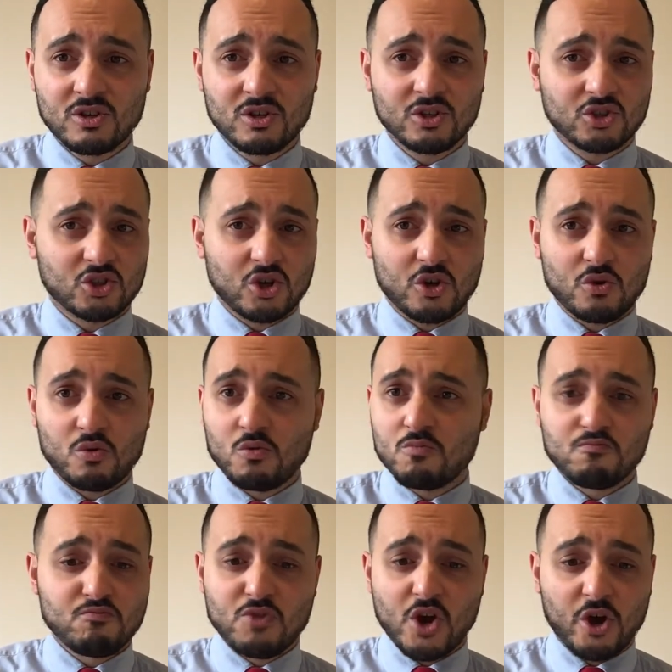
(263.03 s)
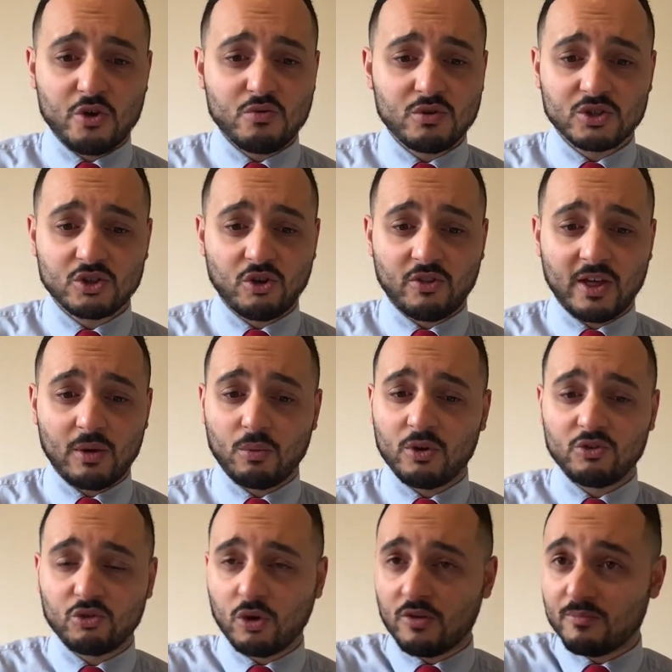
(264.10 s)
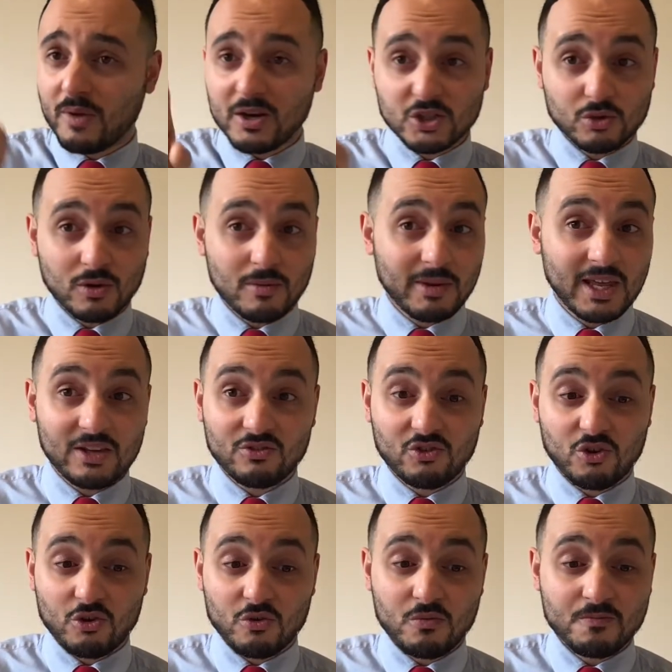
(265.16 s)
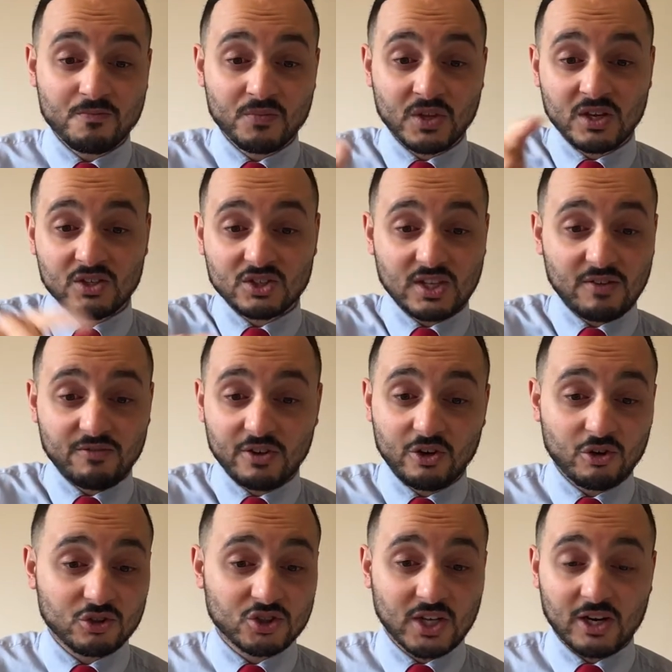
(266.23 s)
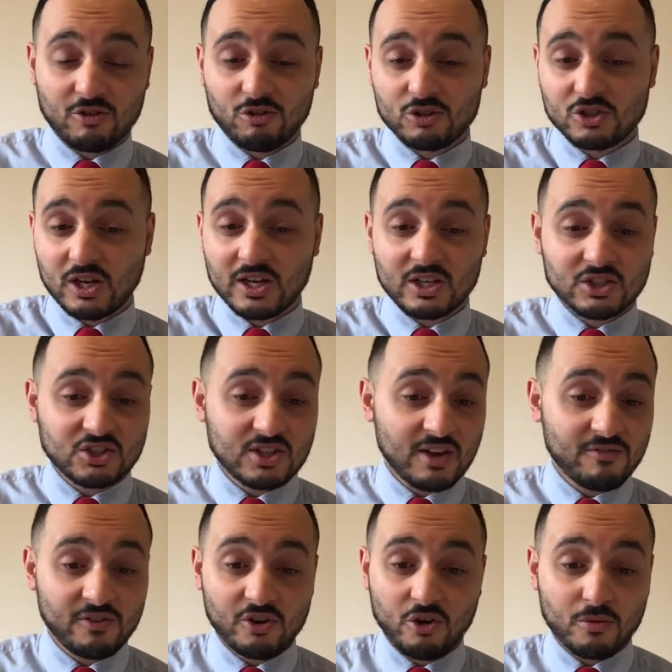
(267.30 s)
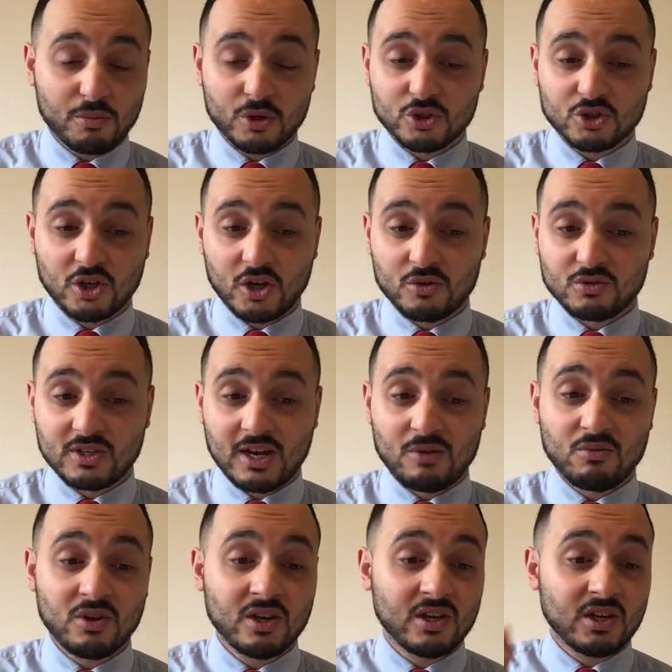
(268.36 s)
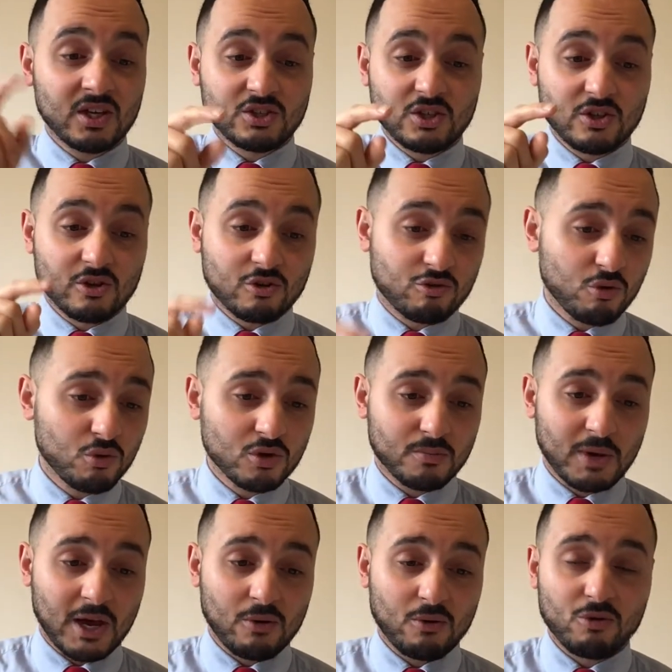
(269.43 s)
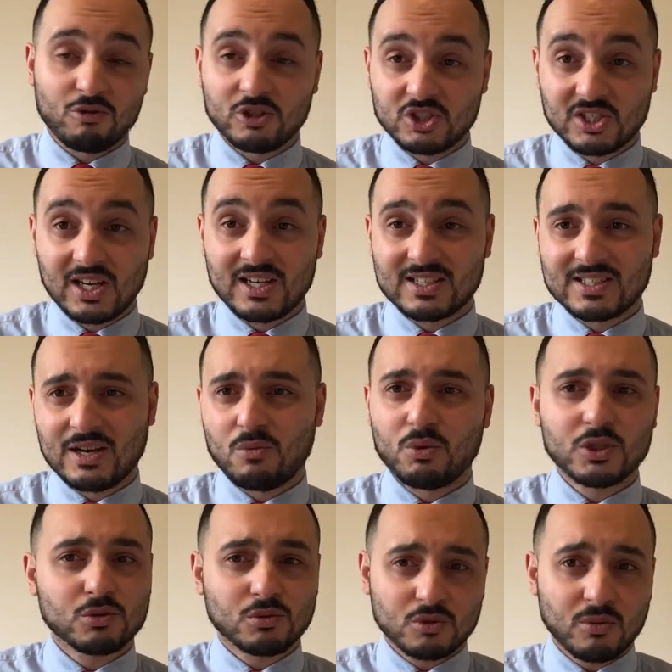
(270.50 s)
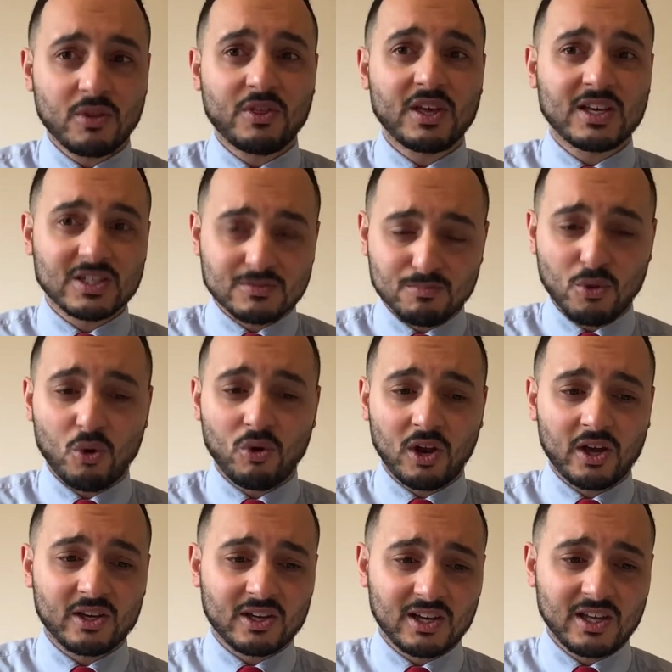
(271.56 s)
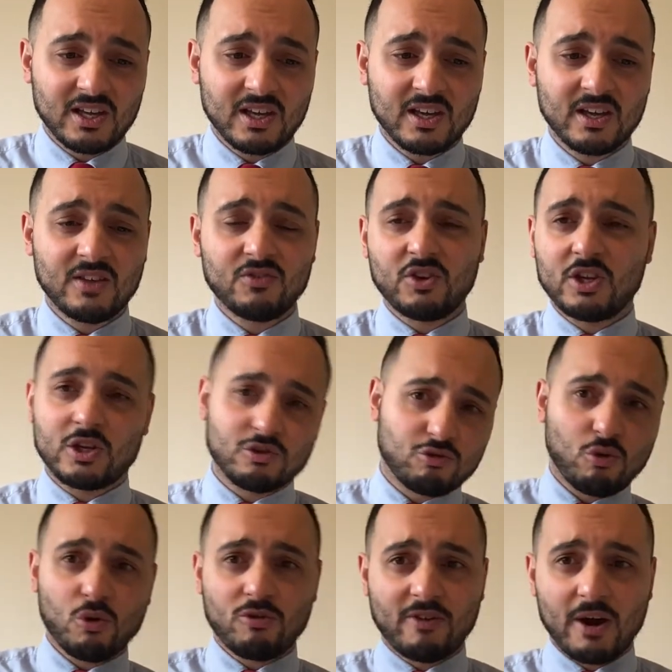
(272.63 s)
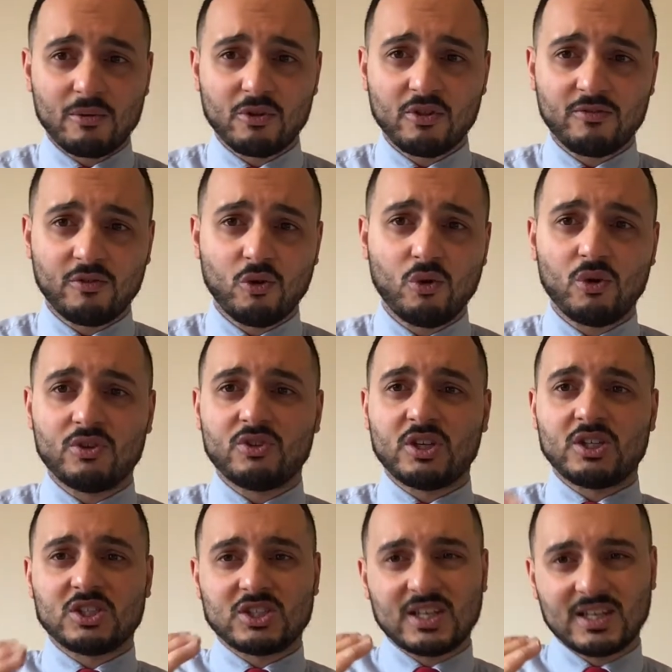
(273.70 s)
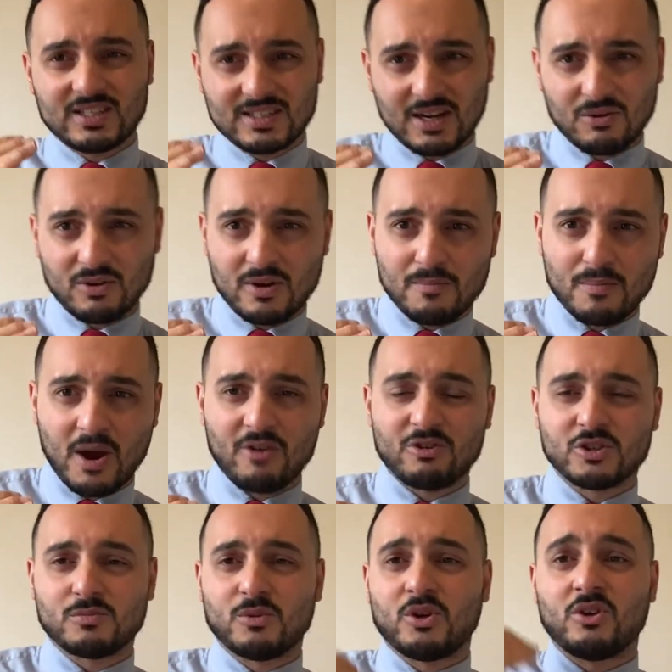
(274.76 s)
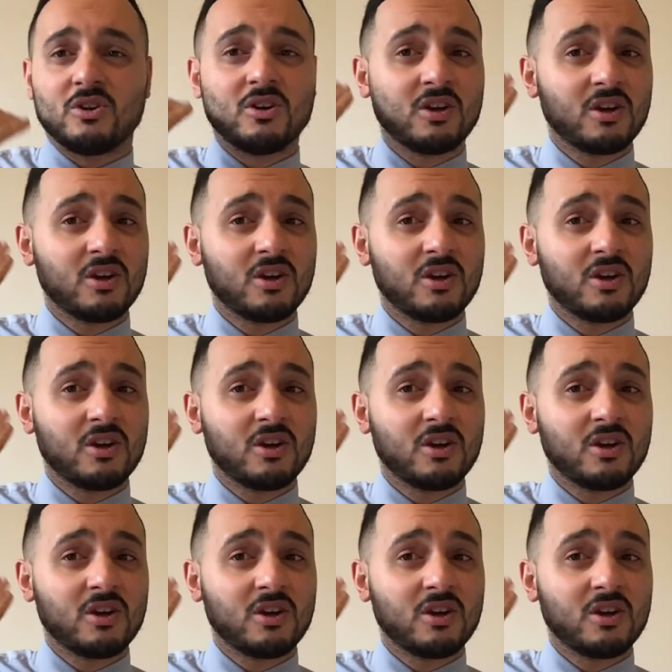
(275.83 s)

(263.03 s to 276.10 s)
So, no, it's not that one. So I've managed to eliminate two. It's definitely not sat cross-legged. It's definitely not put his coat down. It's either crawled about or he sank down. Which one do I think is more likely? Did he crawl around on the floor or did he sink down in embarrassment?